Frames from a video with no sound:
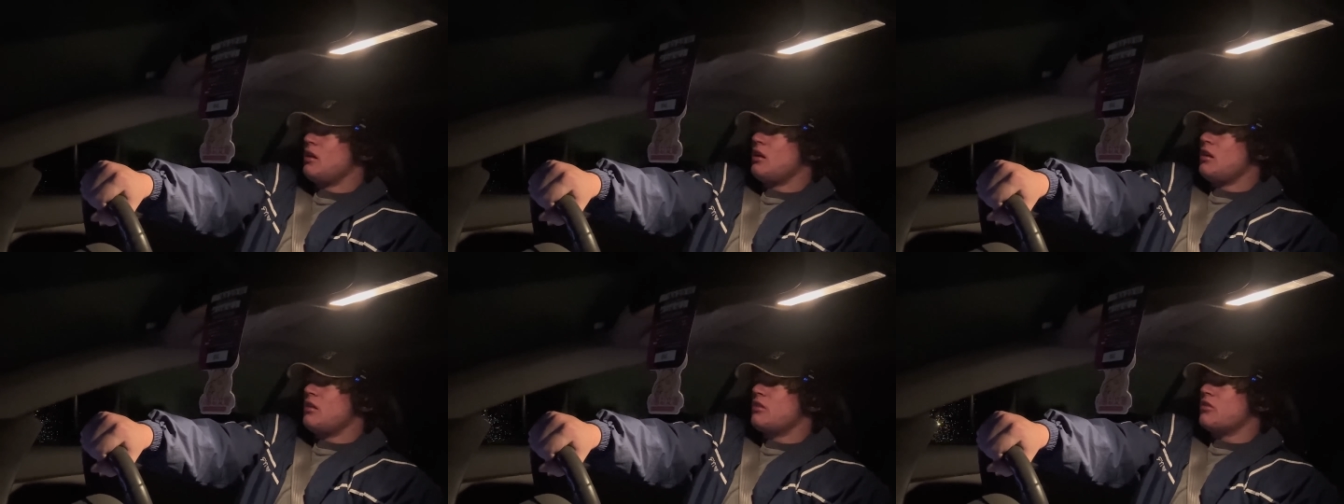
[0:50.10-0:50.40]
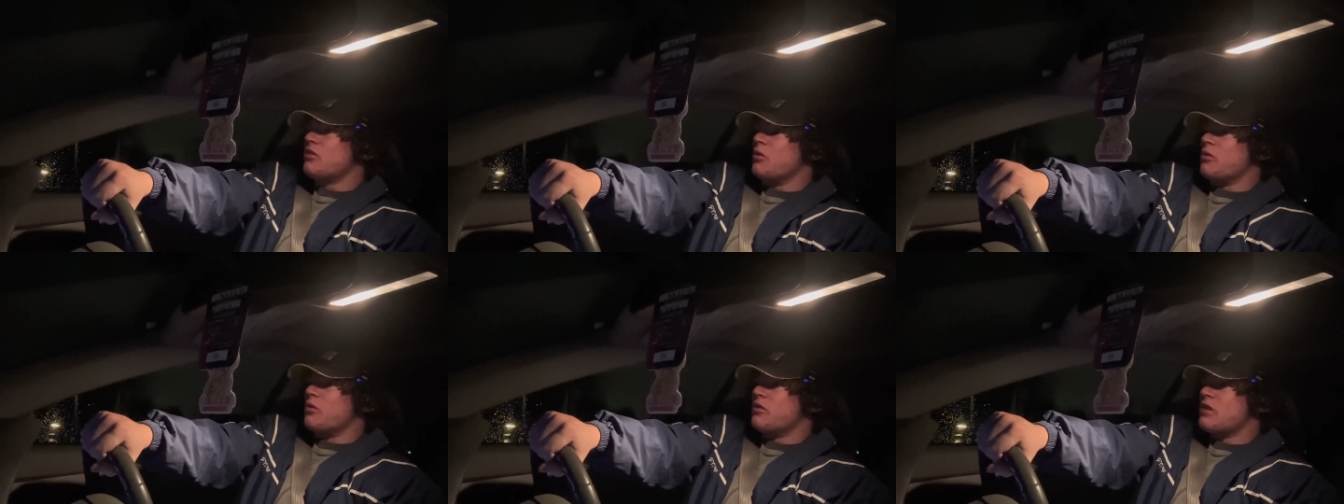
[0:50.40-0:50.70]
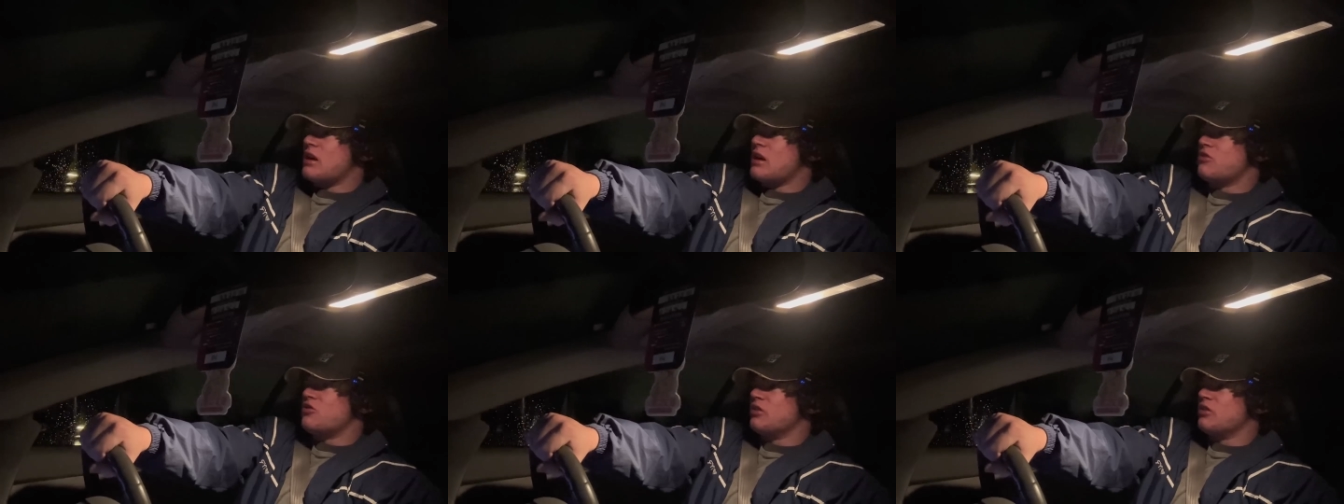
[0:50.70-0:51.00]
So
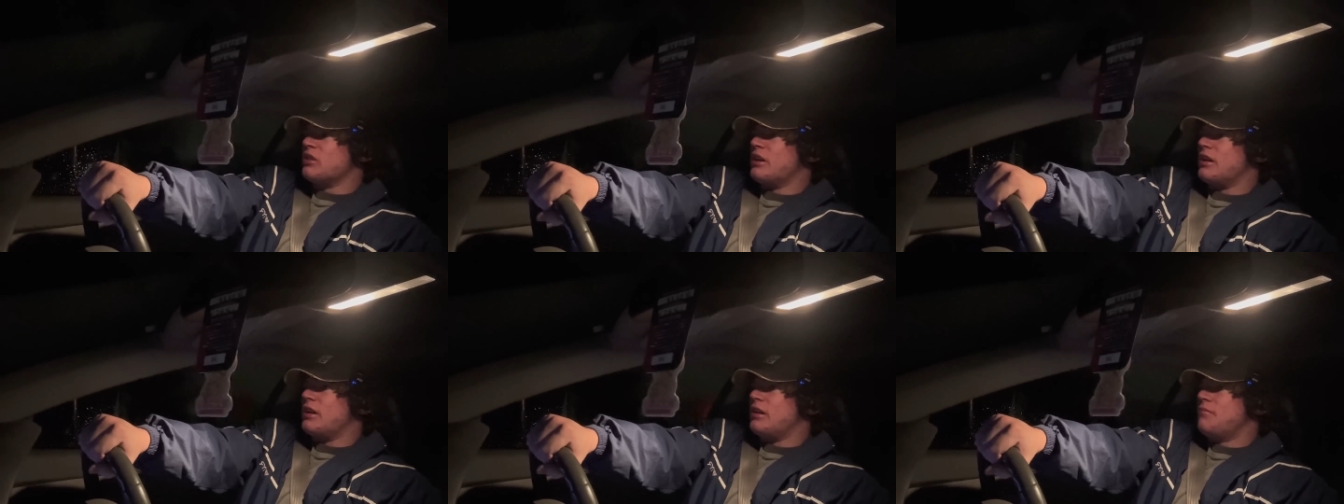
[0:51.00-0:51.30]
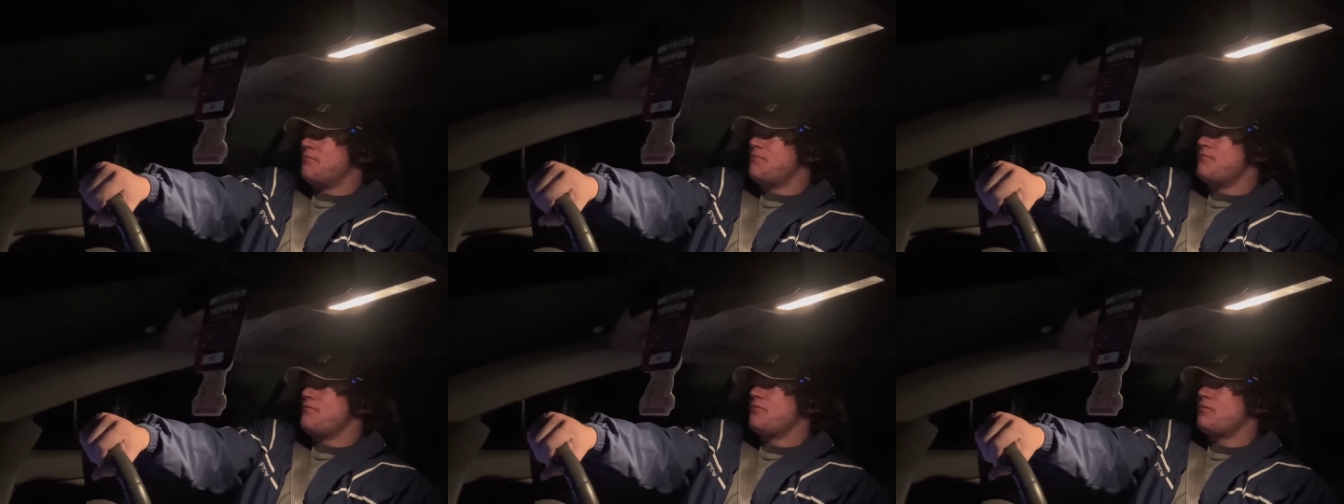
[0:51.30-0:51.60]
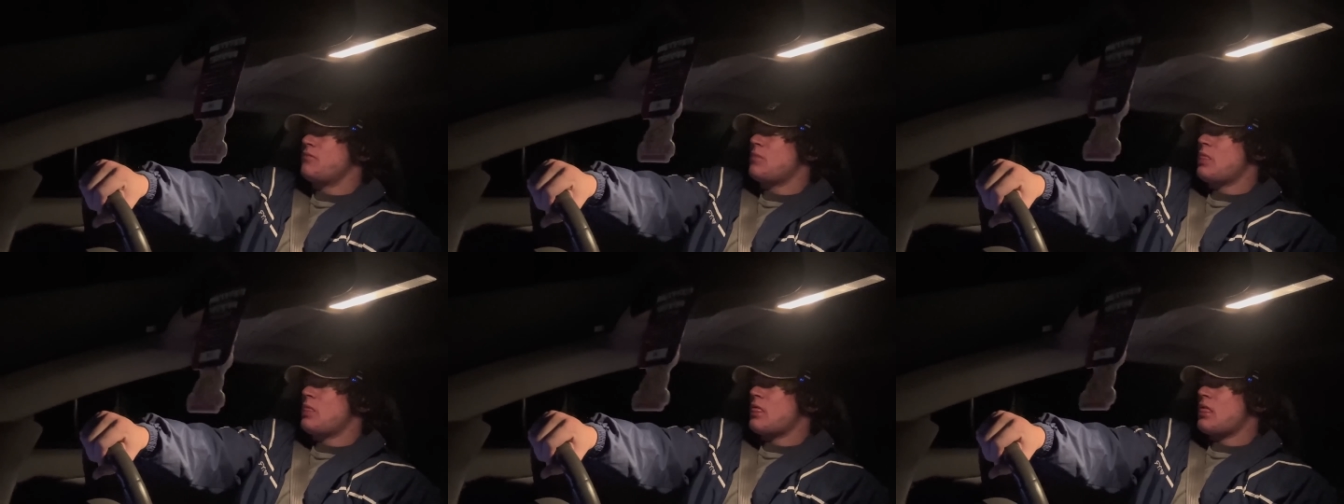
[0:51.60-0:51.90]
essentially,
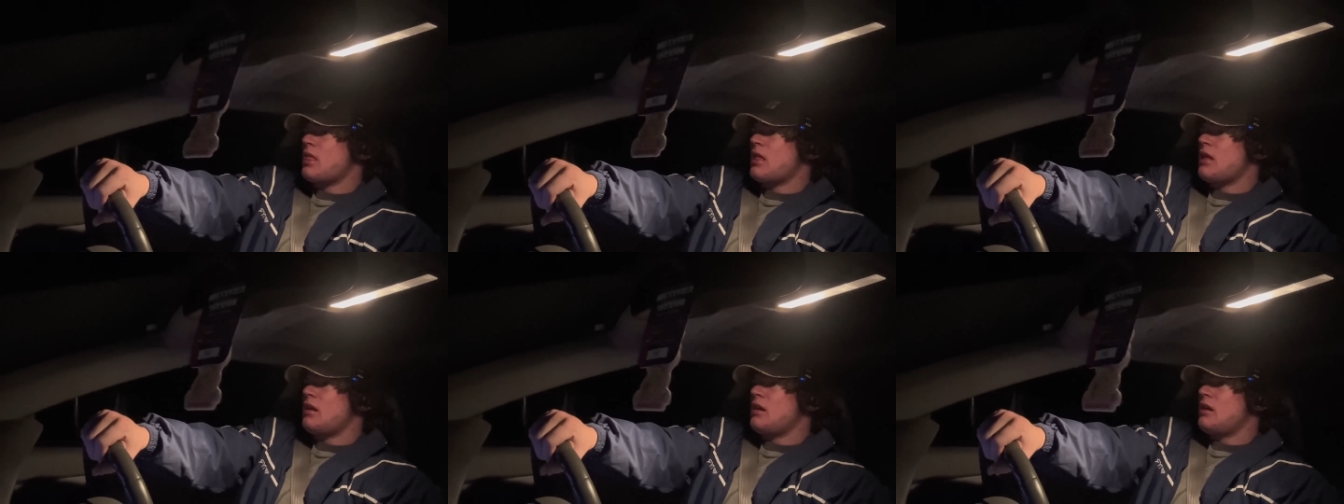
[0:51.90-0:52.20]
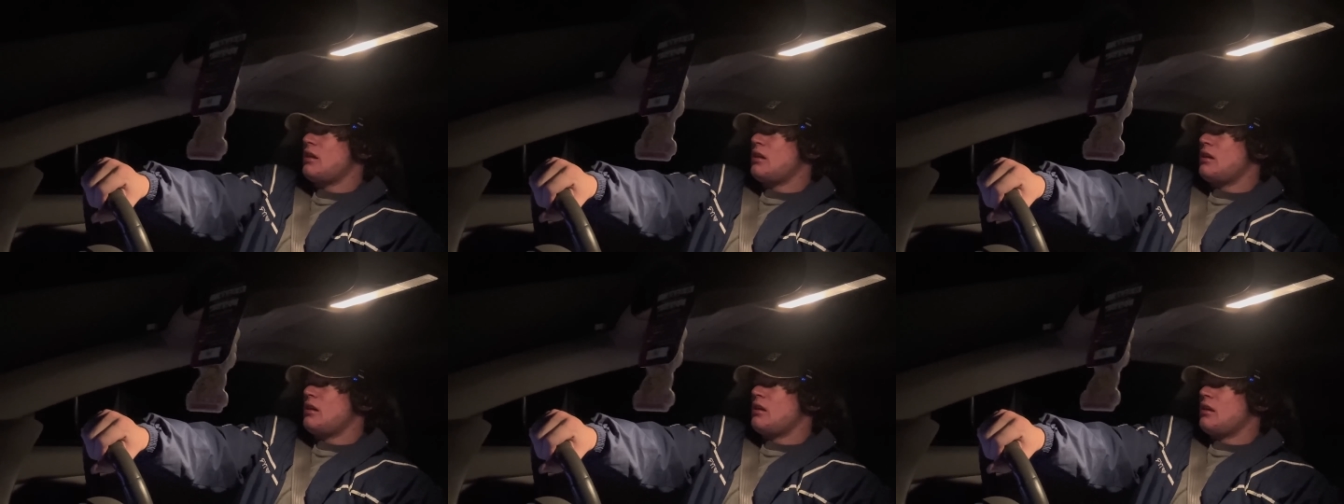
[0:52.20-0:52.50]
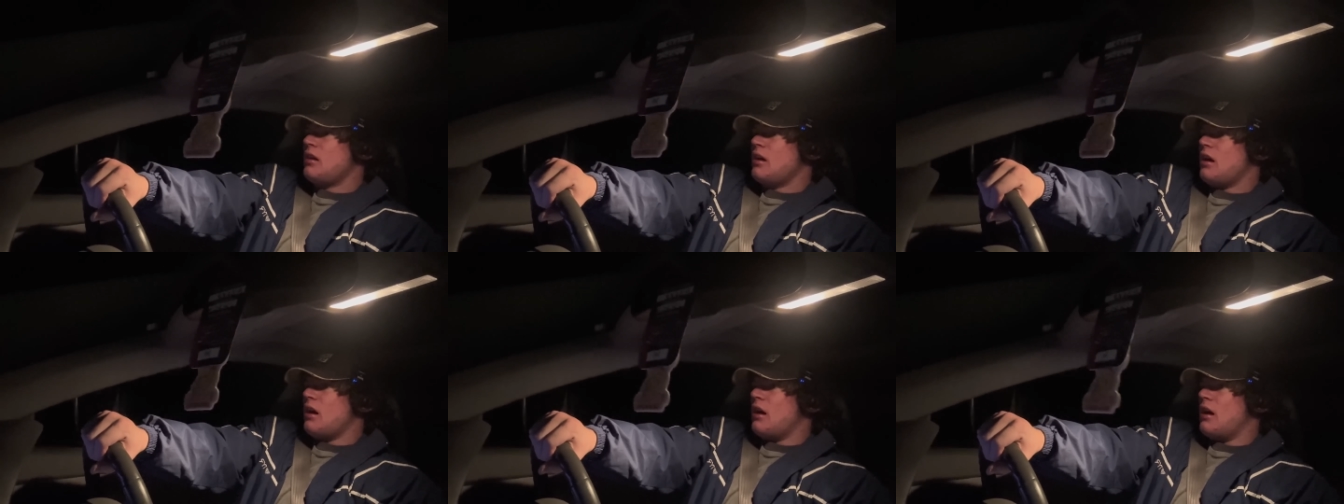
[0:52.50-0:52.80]

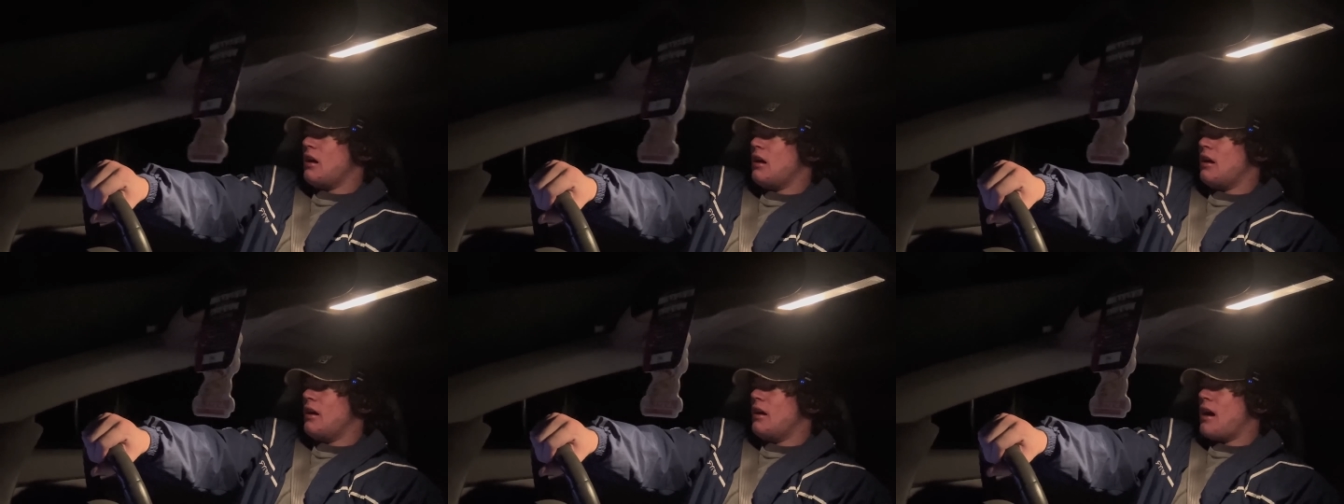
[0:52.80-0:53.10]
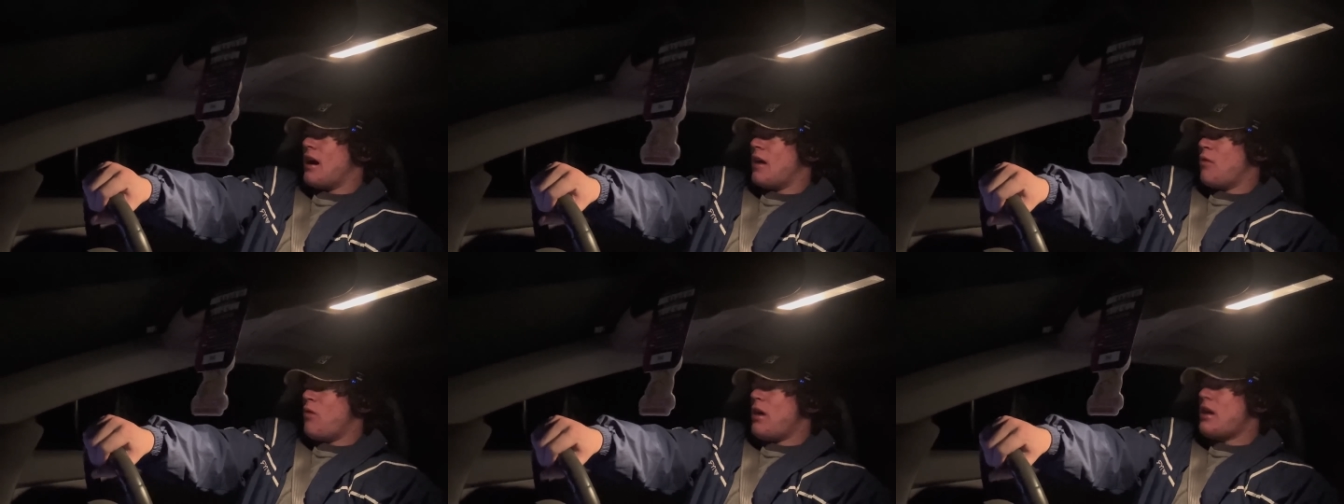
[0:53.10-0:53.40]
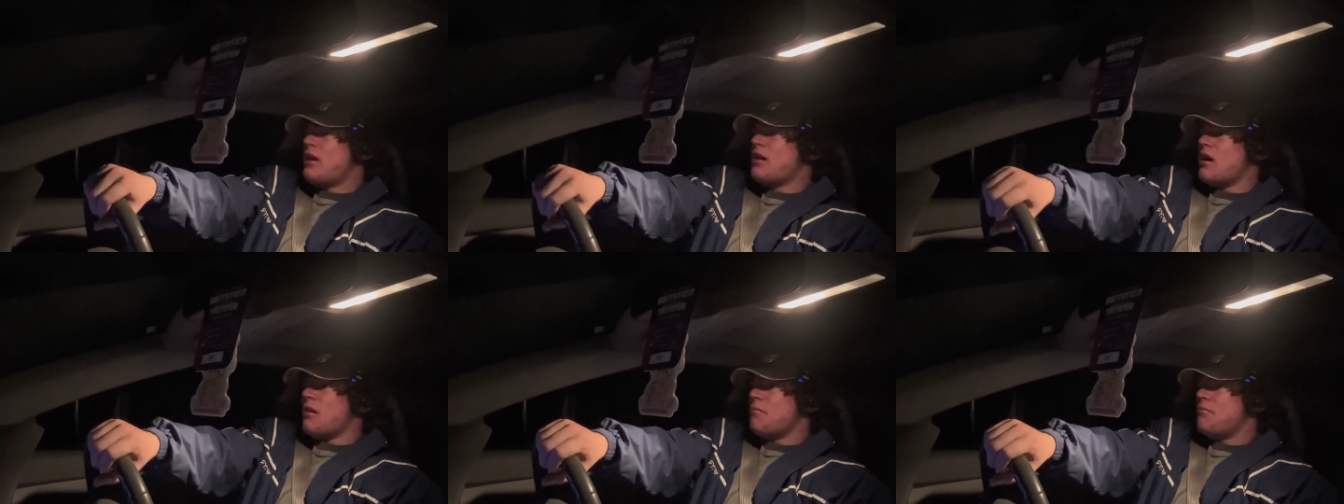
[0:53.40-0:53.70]
uh, I
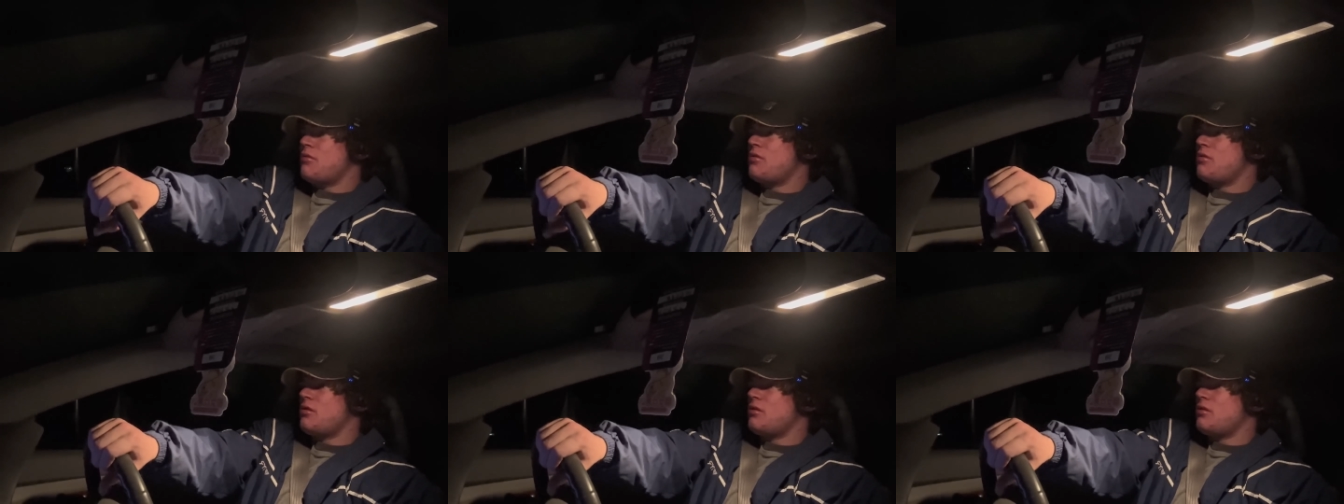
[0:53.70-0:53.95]
wake up,